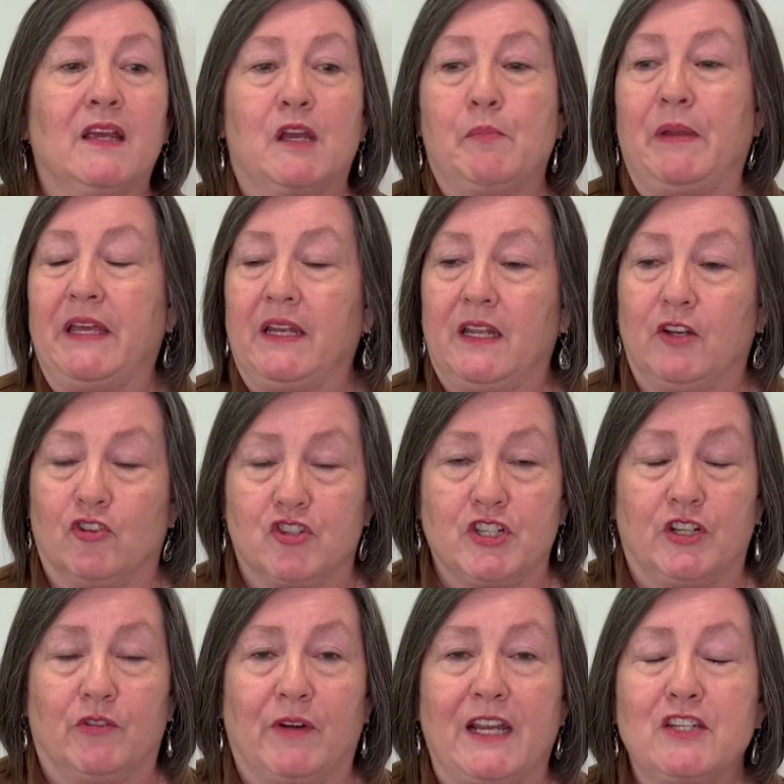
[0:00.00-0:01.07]
could be an
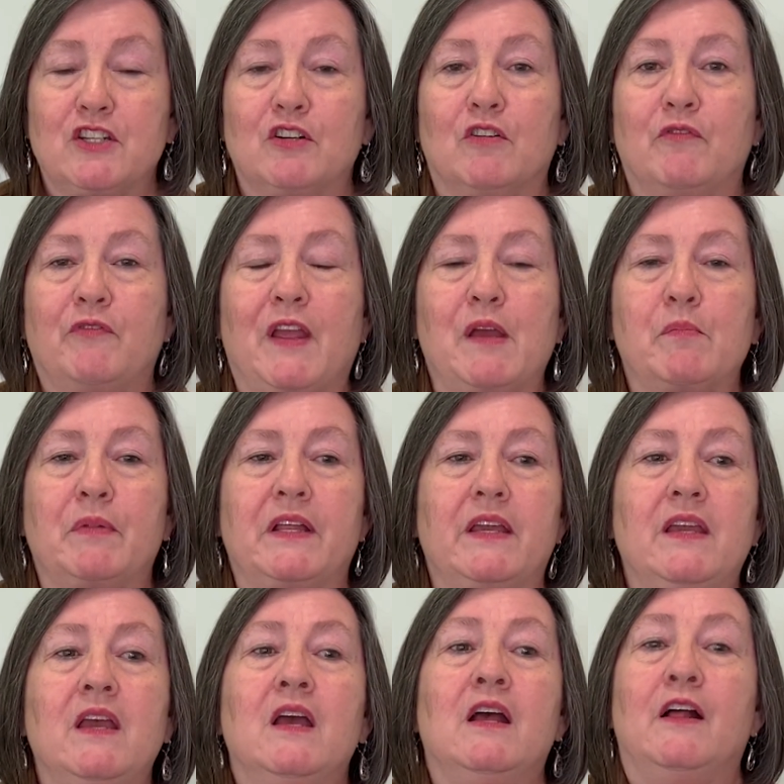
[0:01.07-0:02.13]
intergenerational
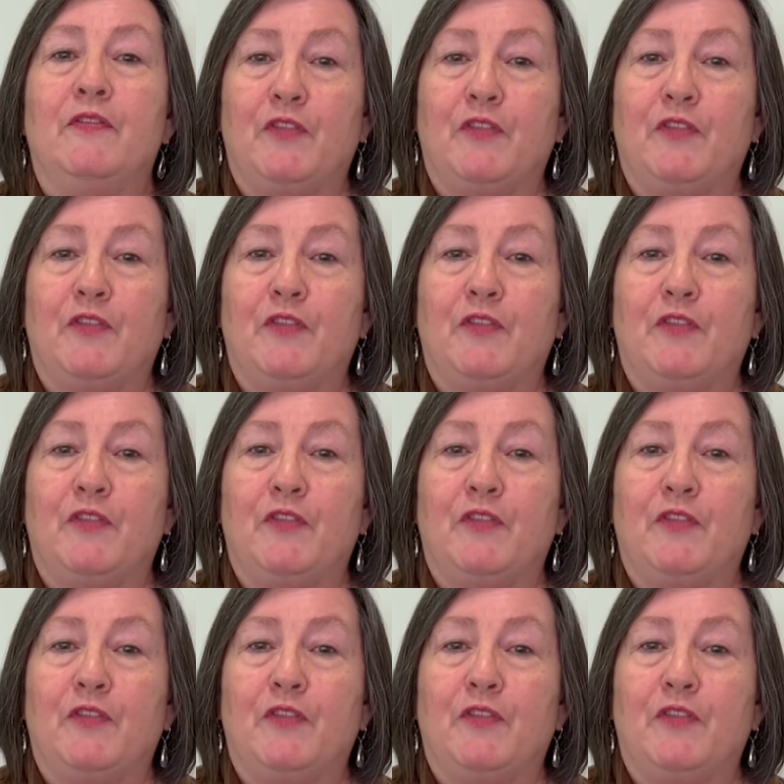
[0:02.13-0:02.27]
family,